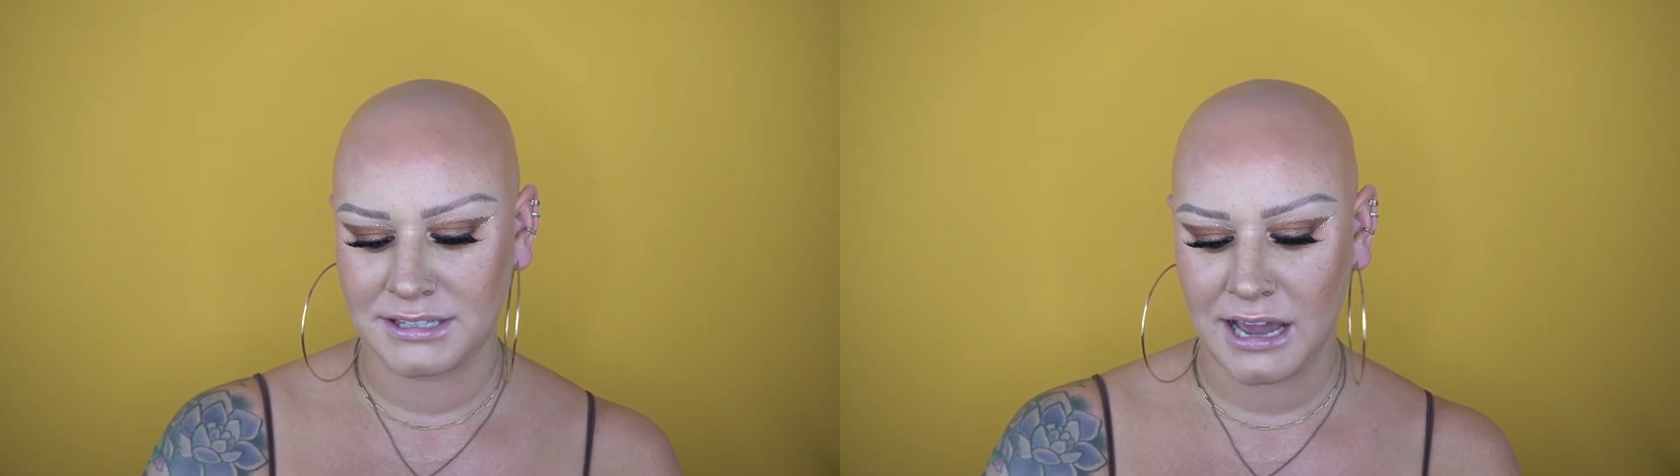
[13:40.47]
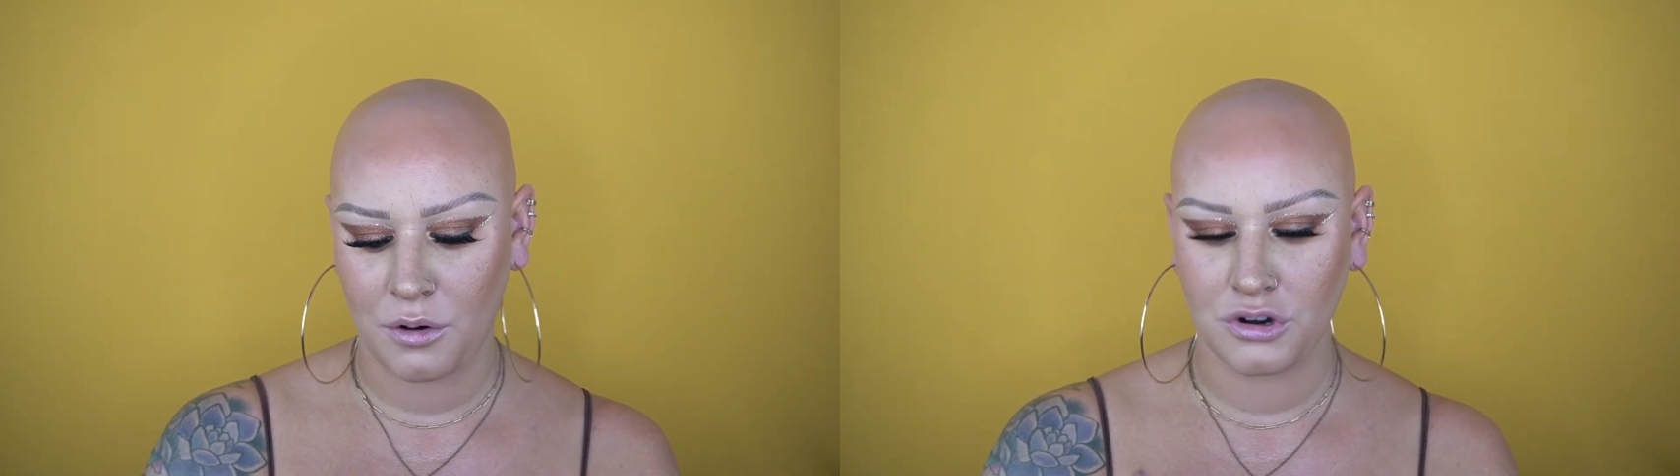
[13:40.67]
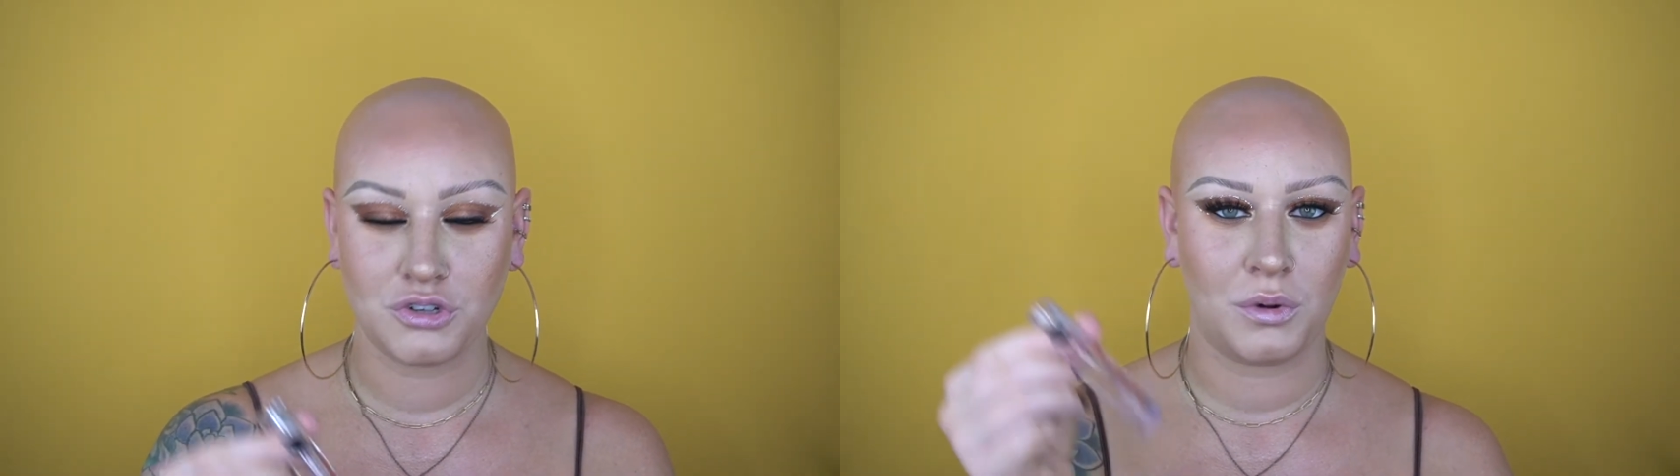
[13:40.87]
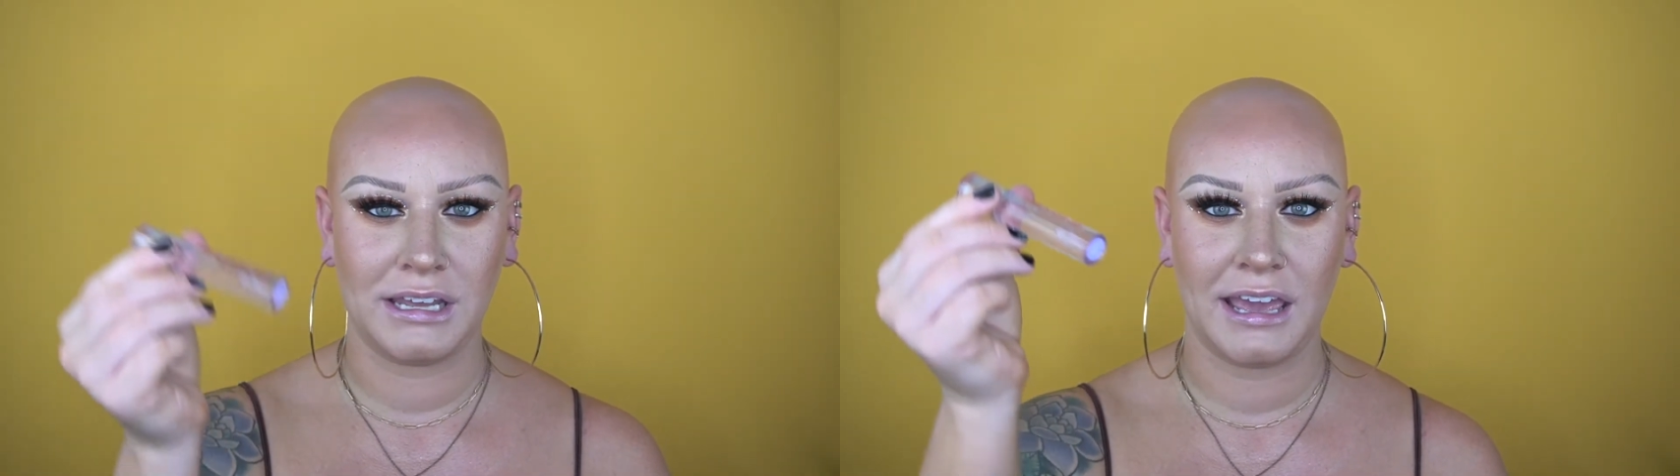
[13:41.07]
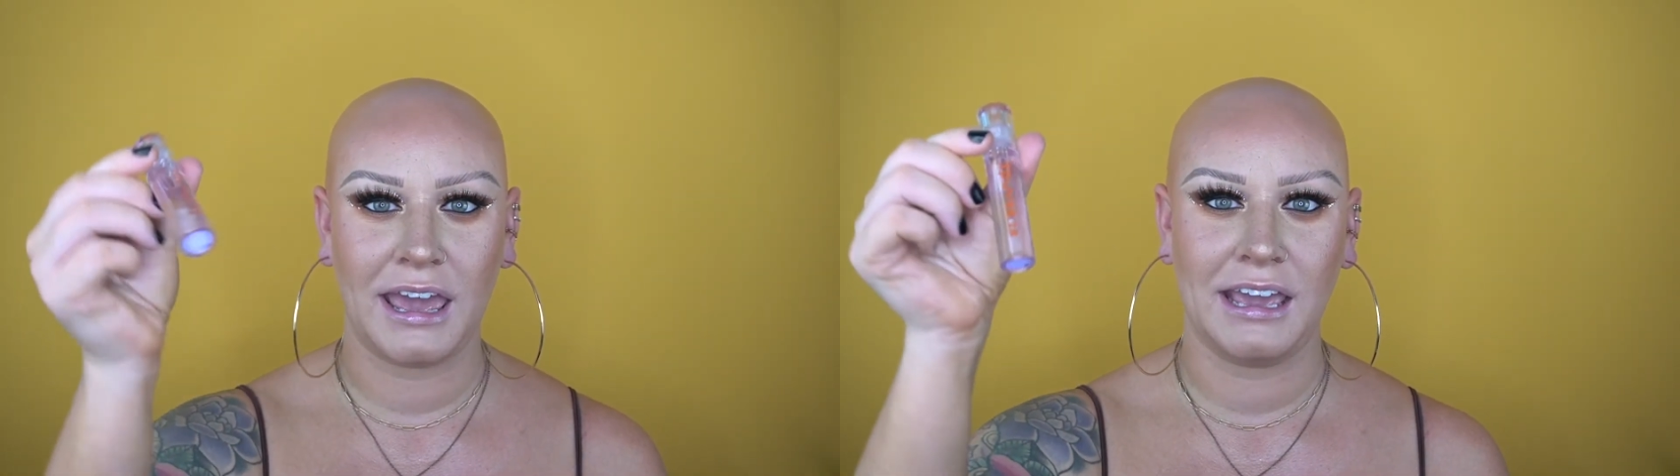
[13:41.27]
Tower
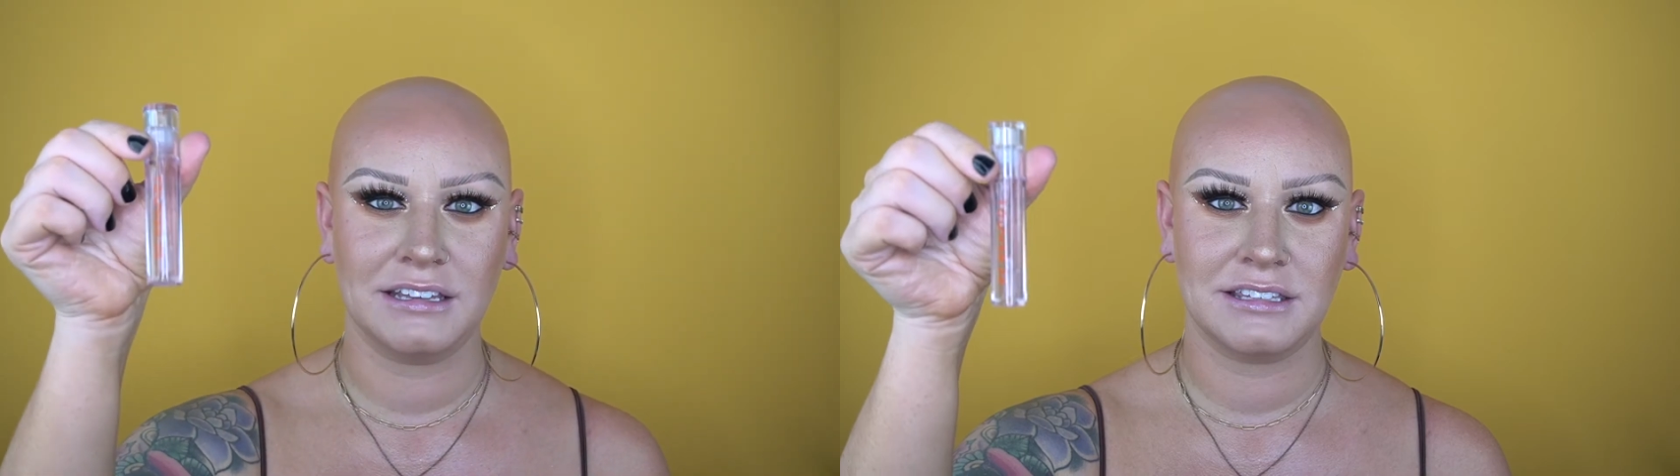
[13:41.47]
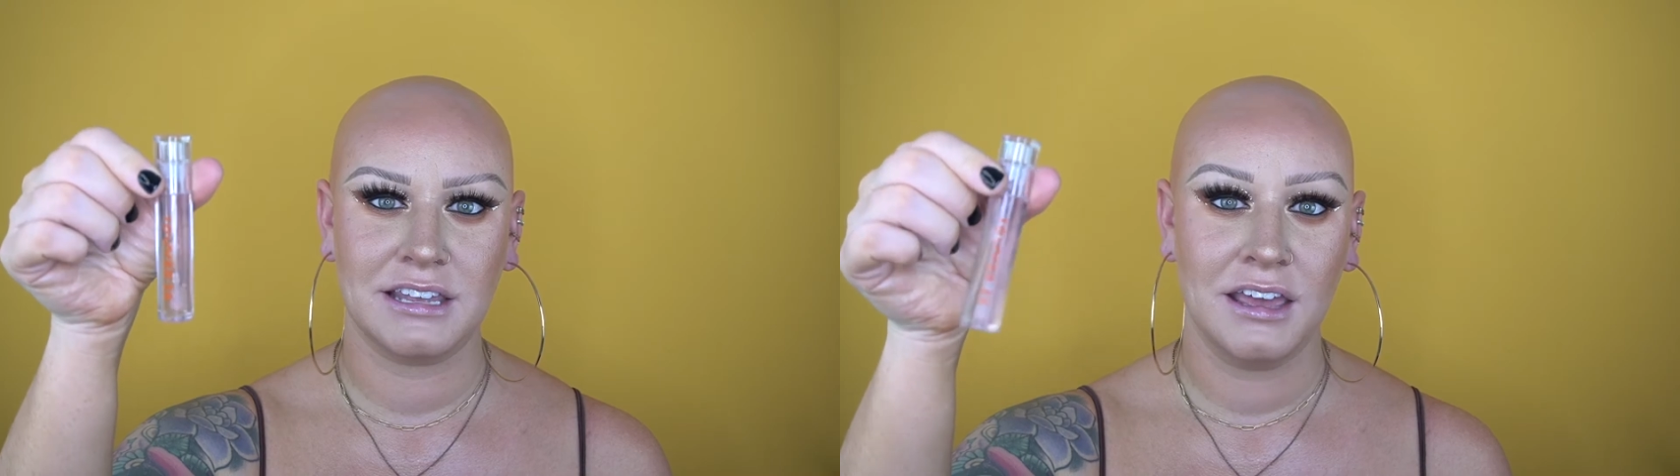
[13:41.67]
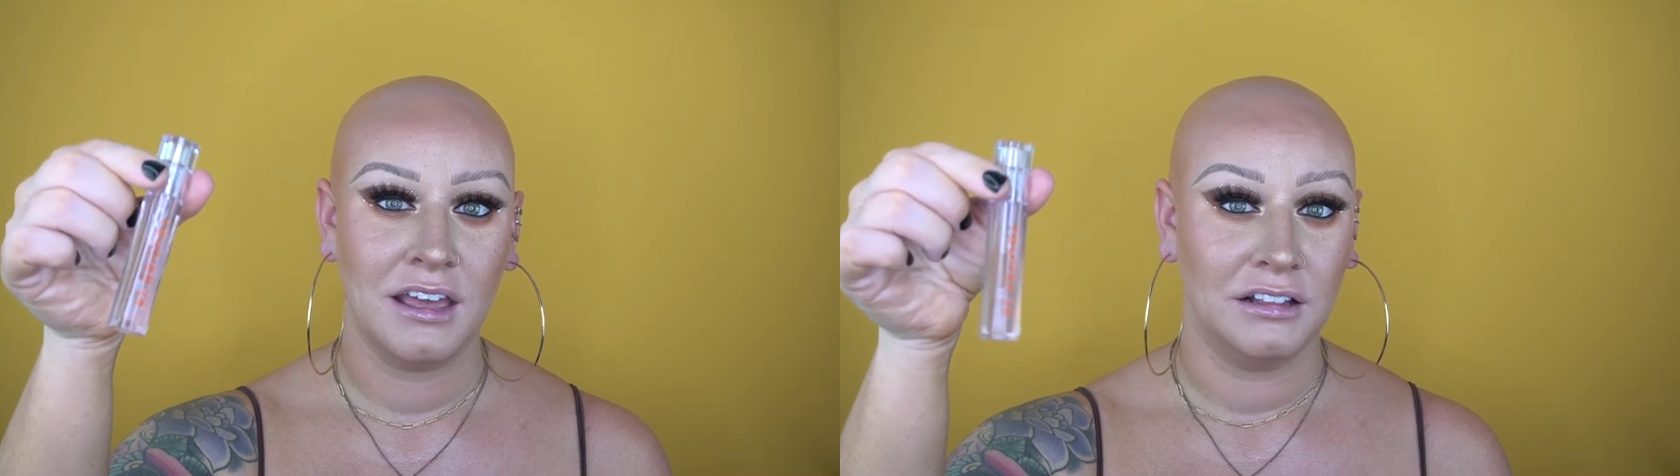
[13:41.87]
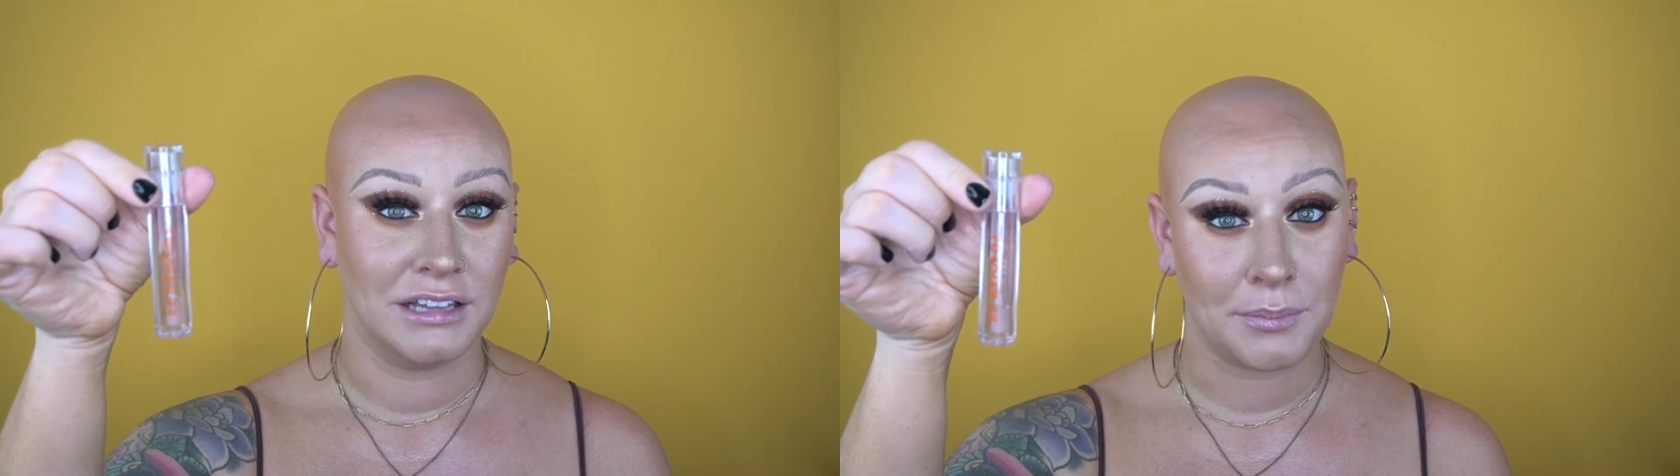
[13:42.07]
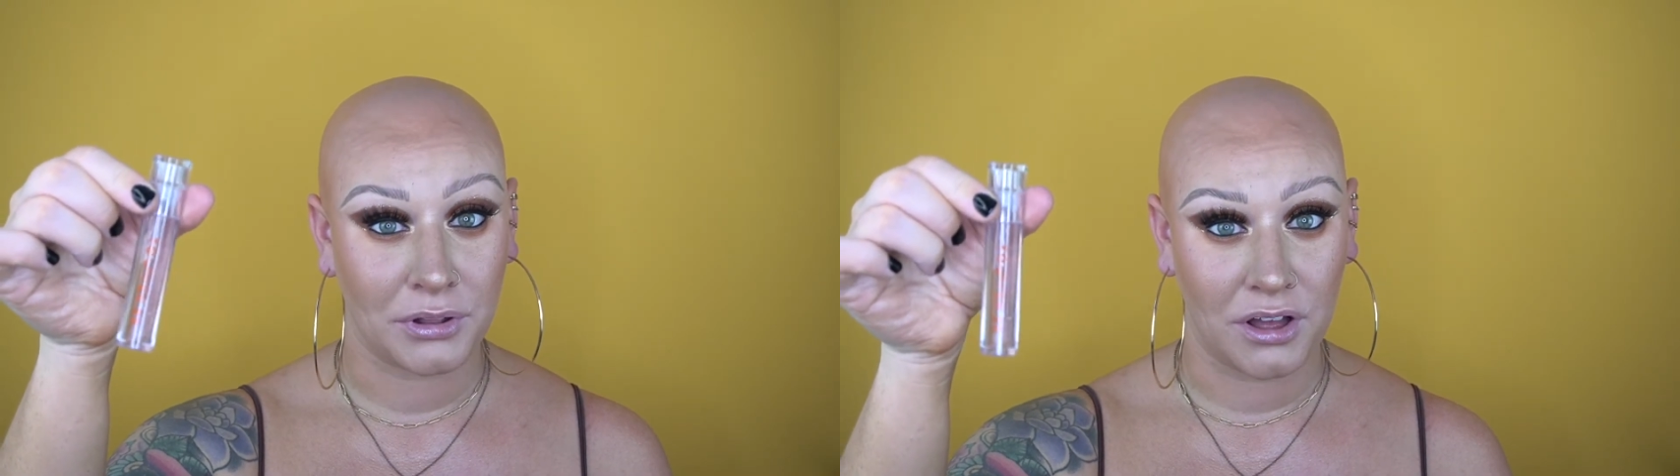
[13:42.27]
28
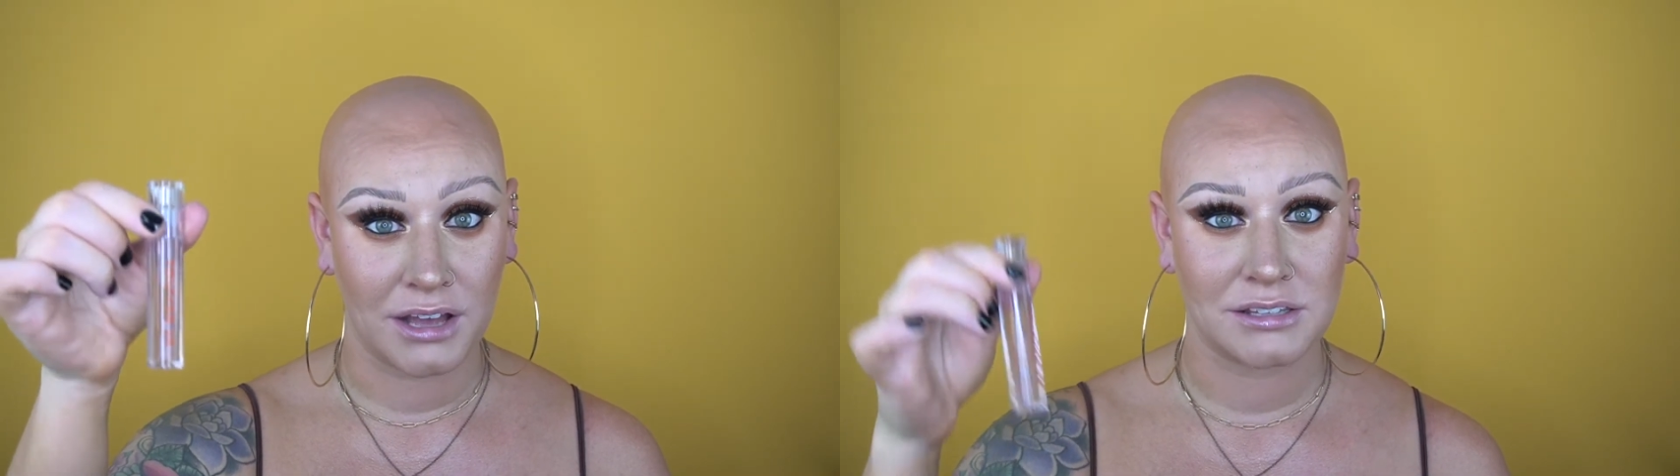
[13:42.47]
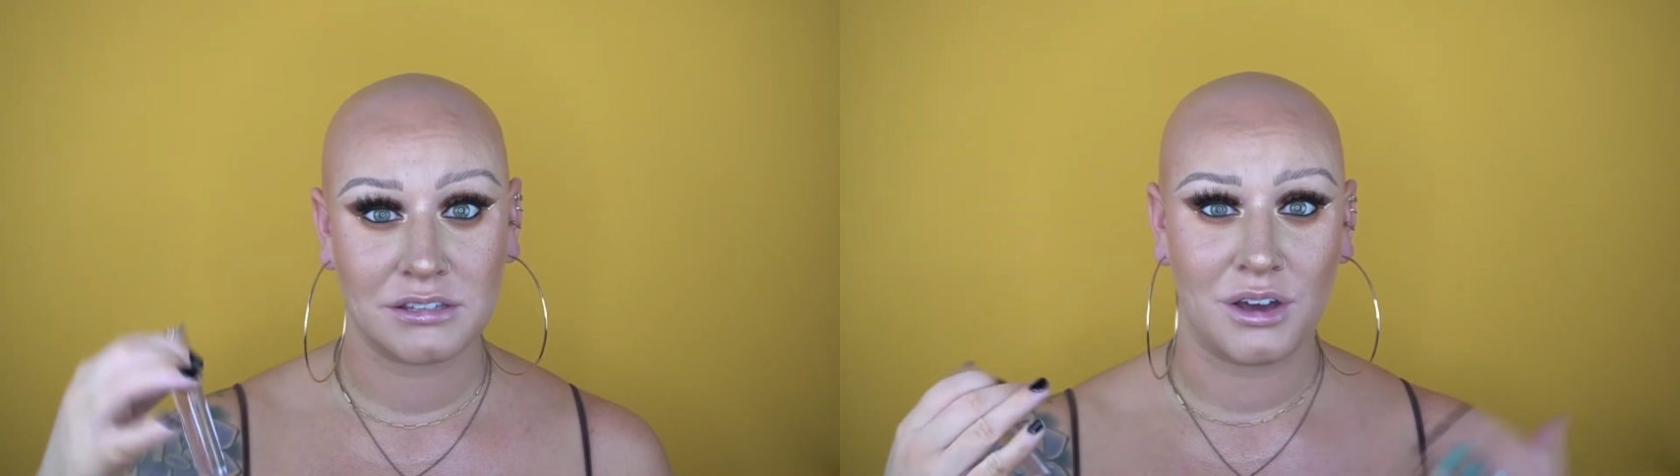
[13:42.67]
lip gloss.